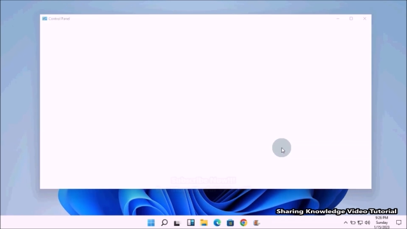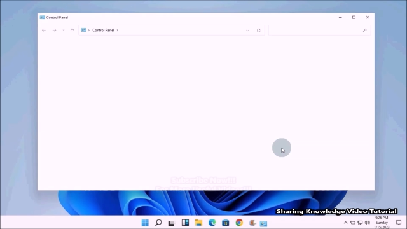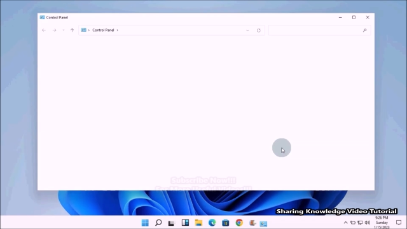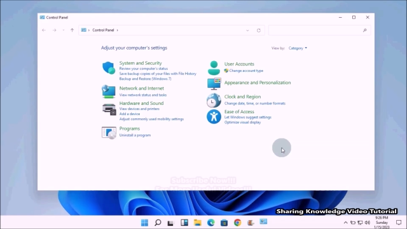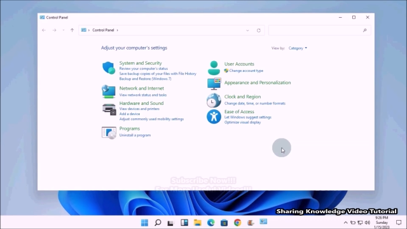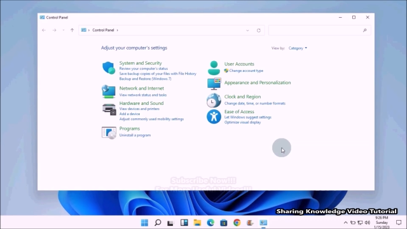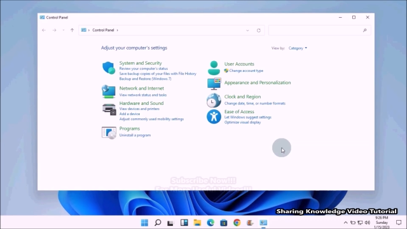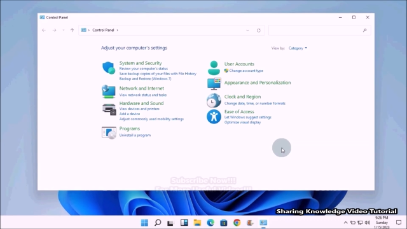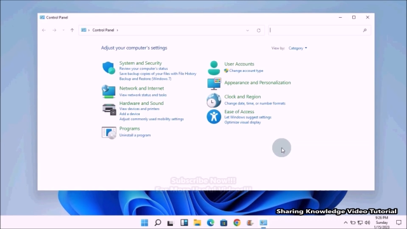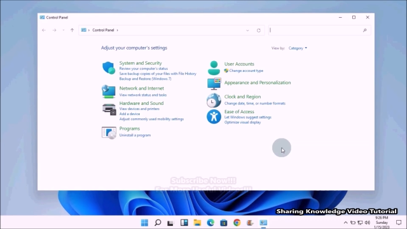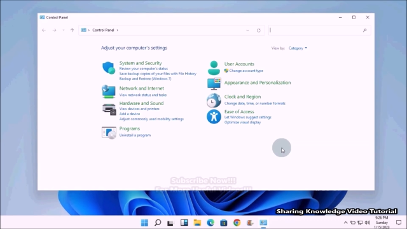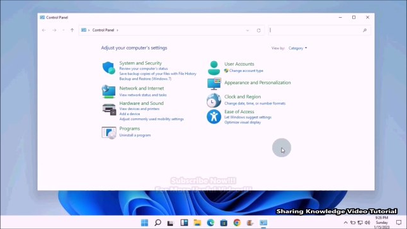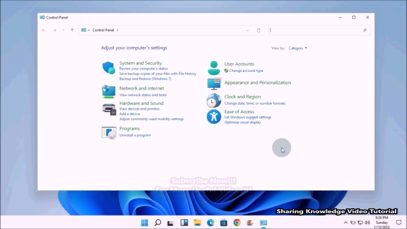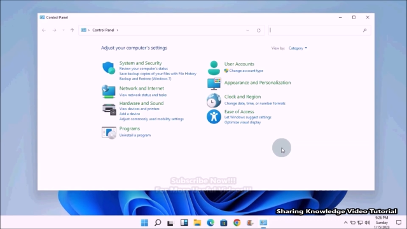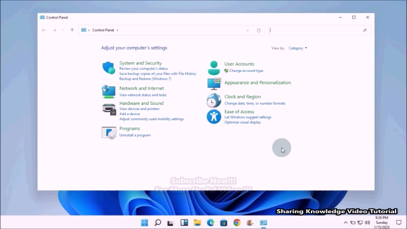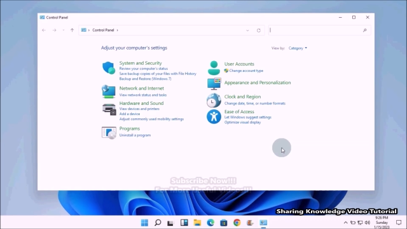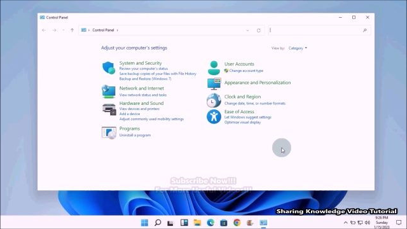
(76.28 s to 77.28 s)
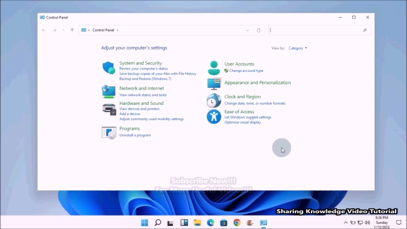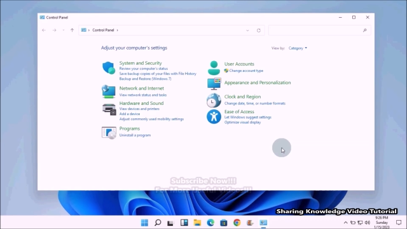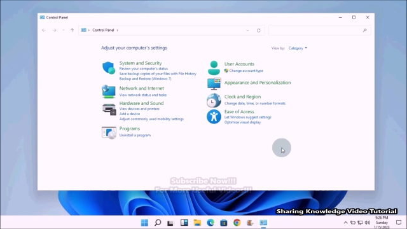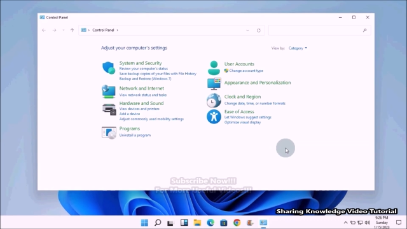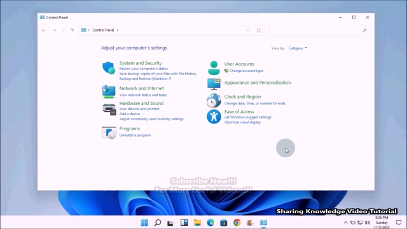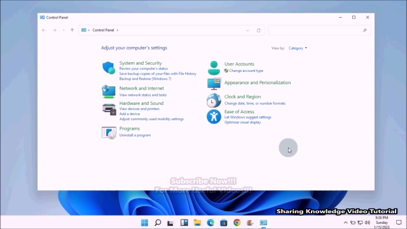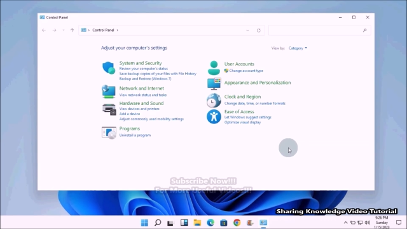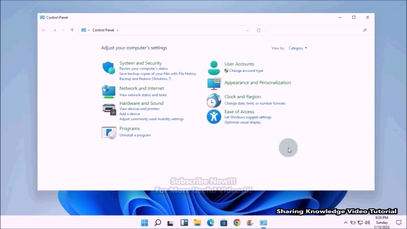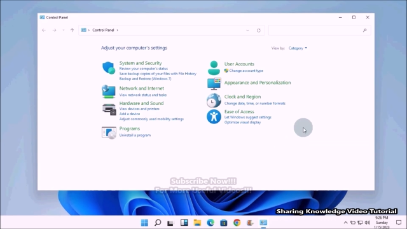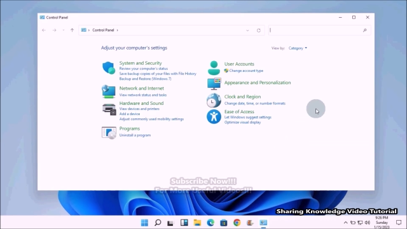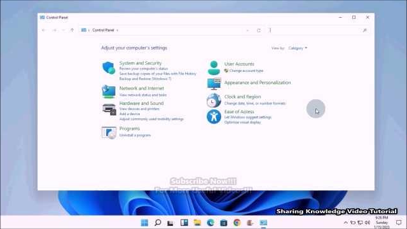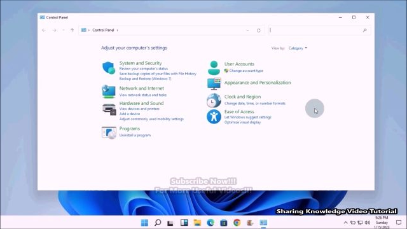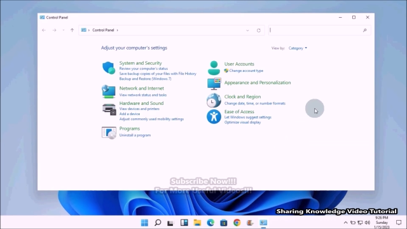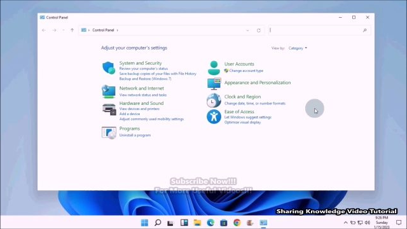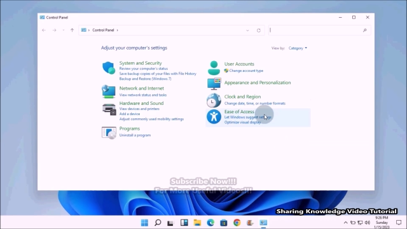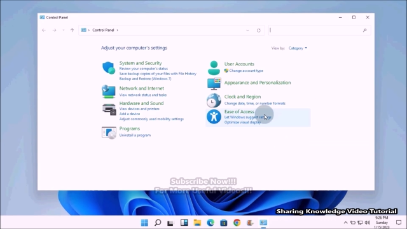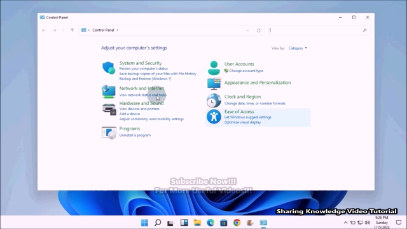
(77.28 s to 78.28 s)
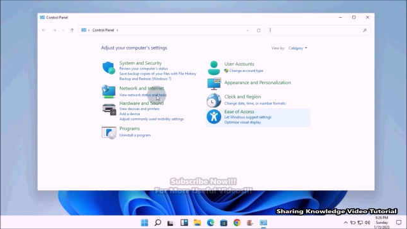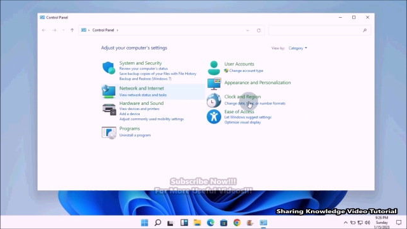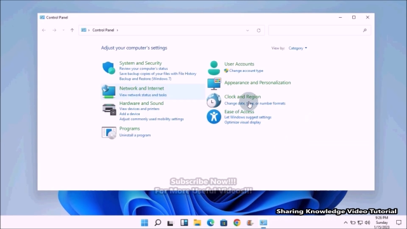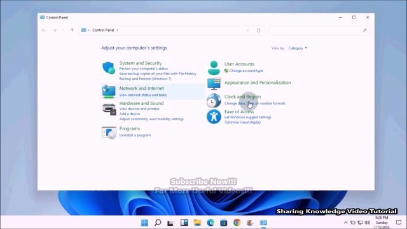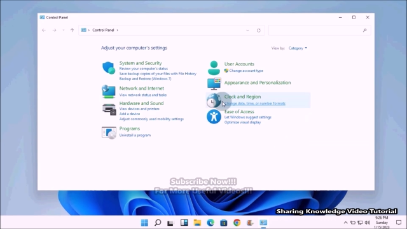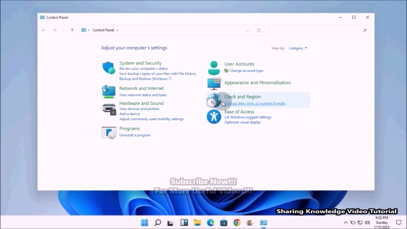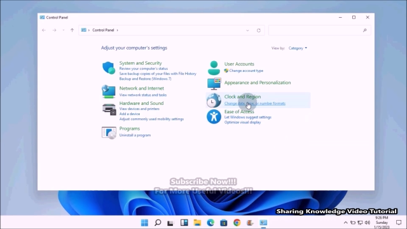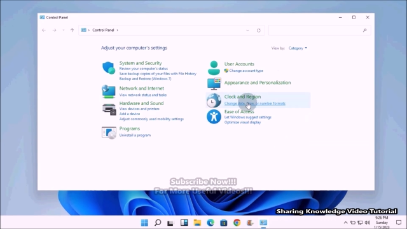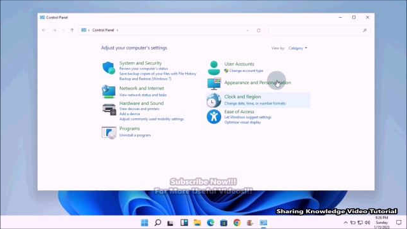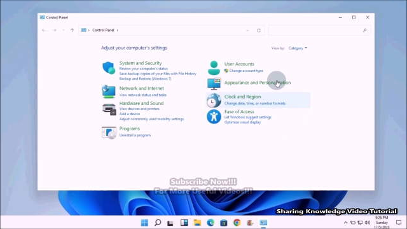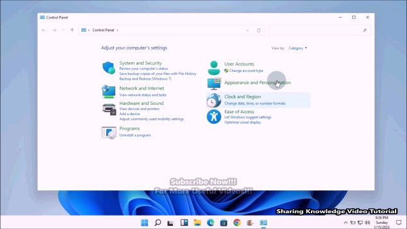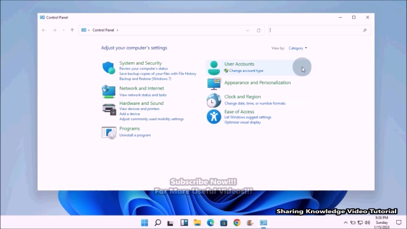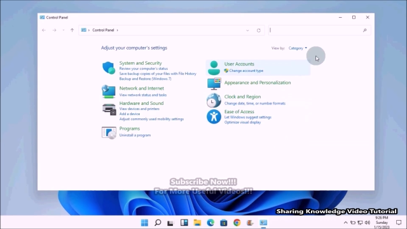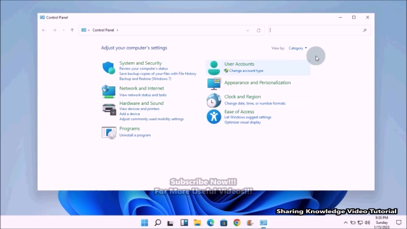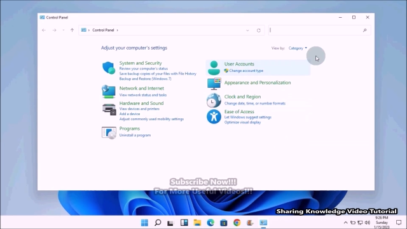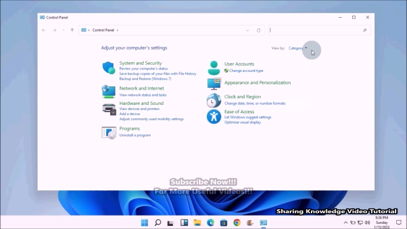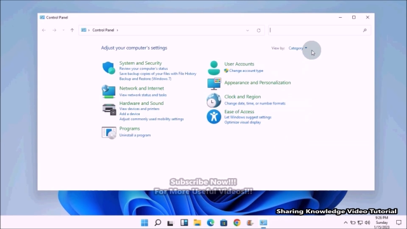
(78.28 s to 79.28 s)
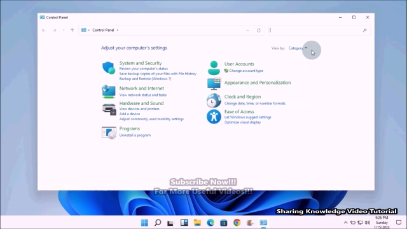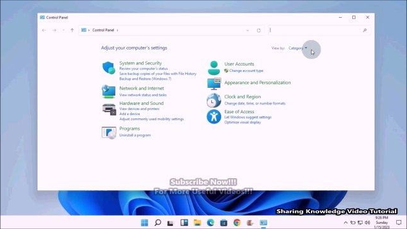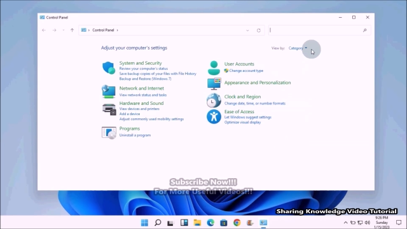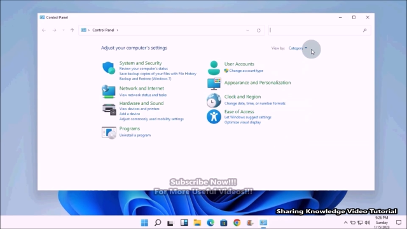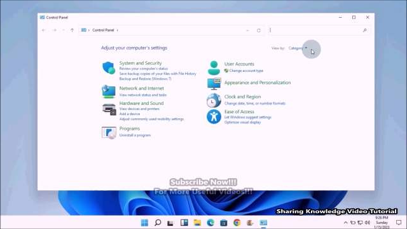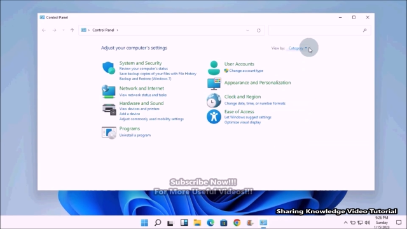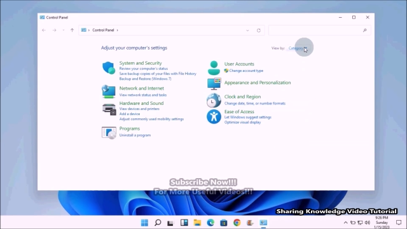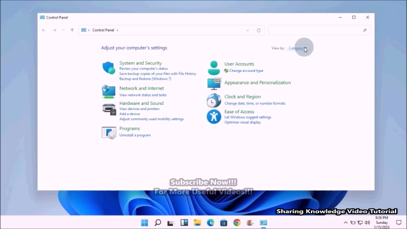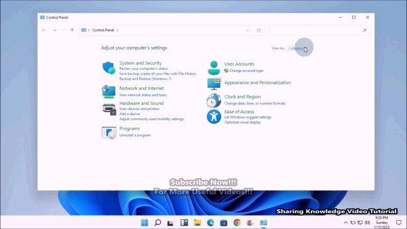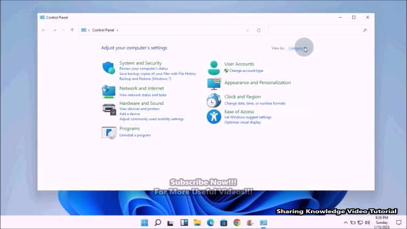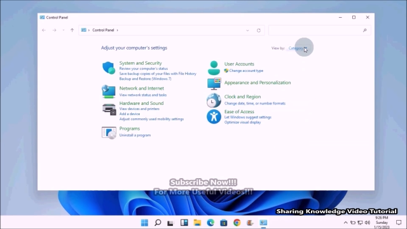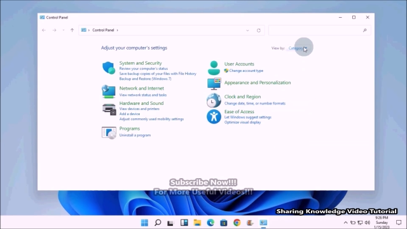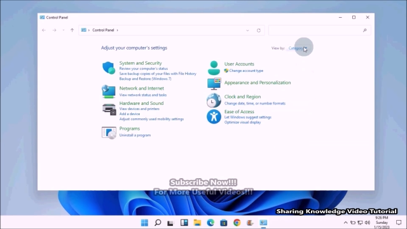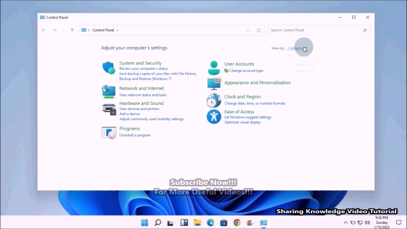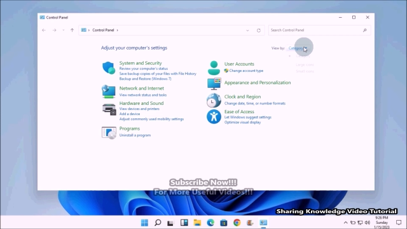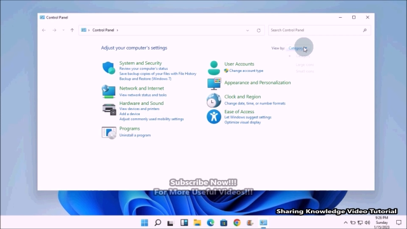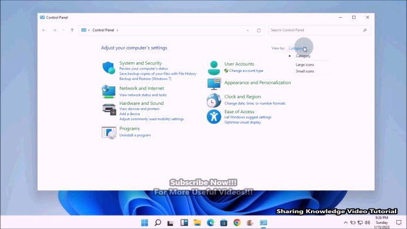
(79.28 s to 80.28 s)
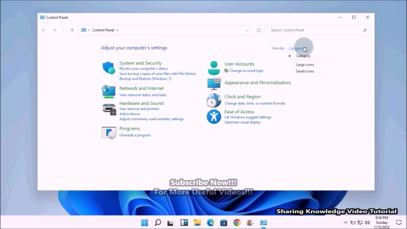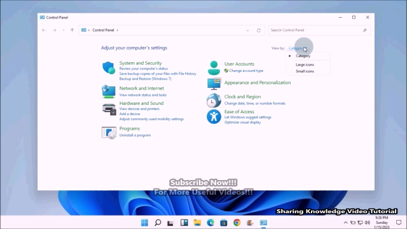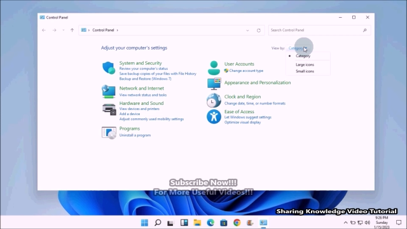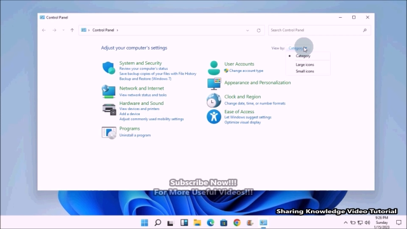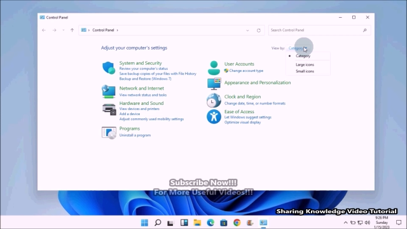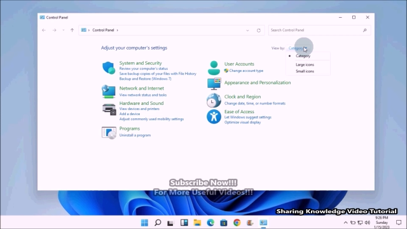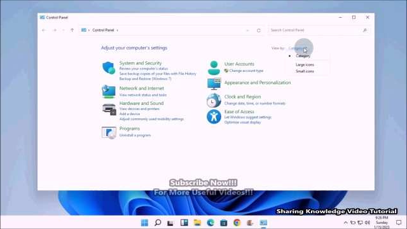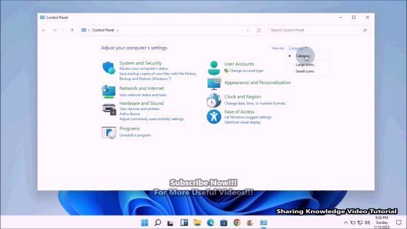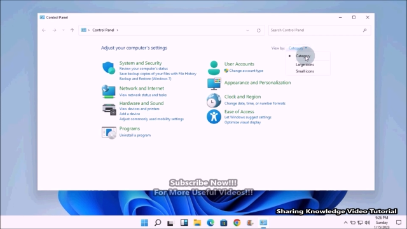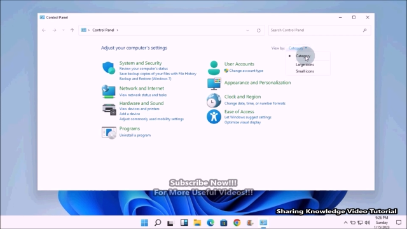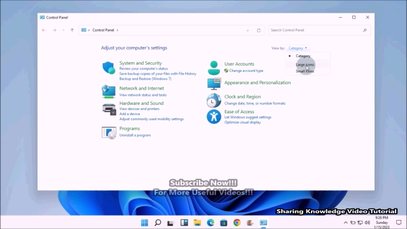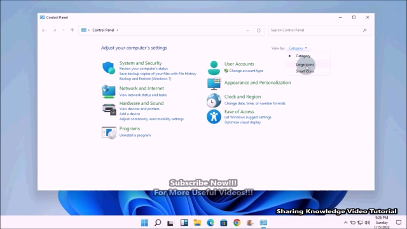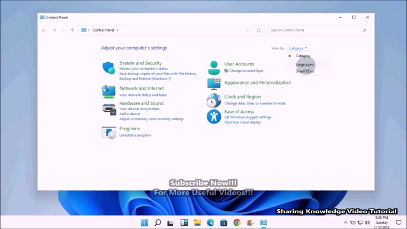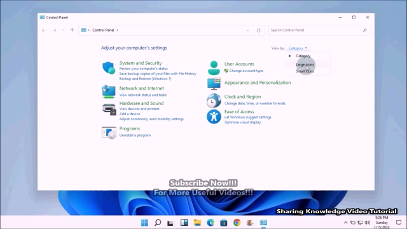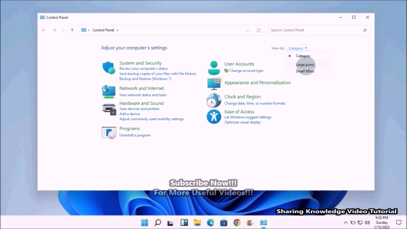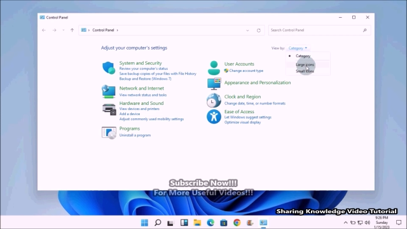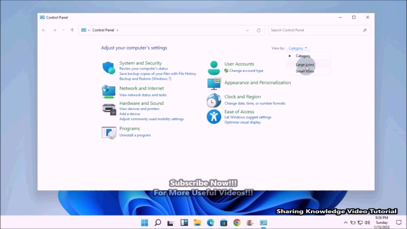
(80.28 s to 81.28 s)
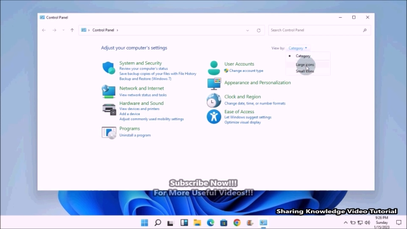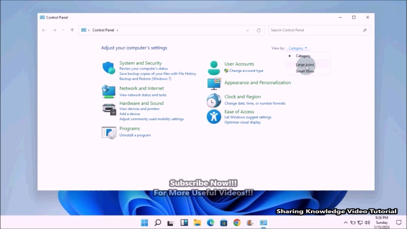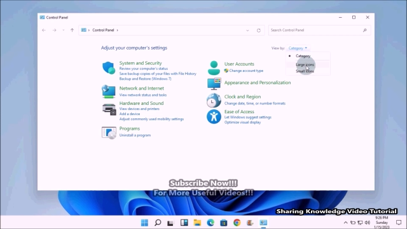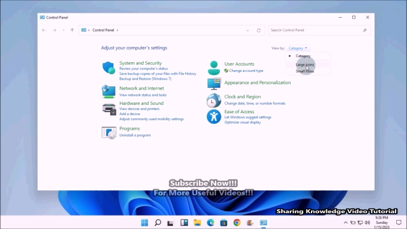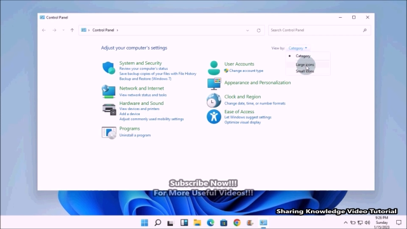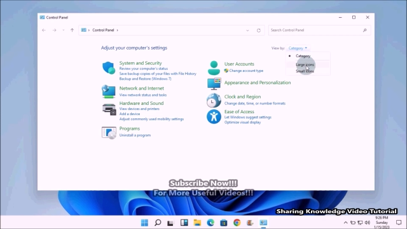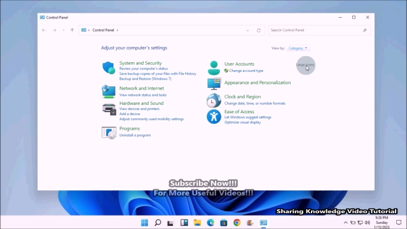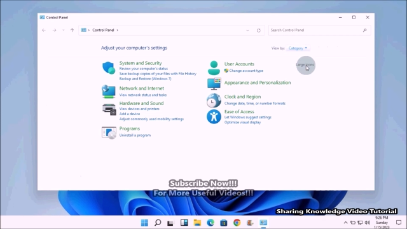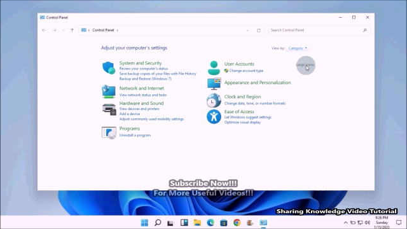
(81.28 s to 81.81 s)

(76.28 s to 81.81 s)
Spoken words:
Nobody's mouth can be seen.